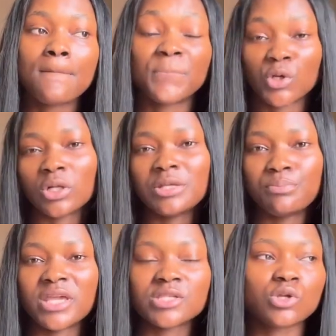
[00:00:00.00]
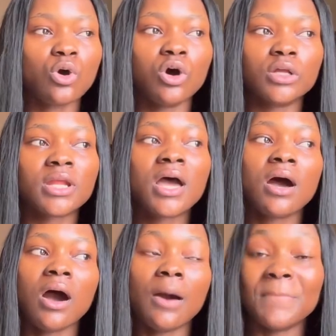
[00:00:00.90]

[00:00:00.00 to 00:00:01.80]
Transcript: purely based on um,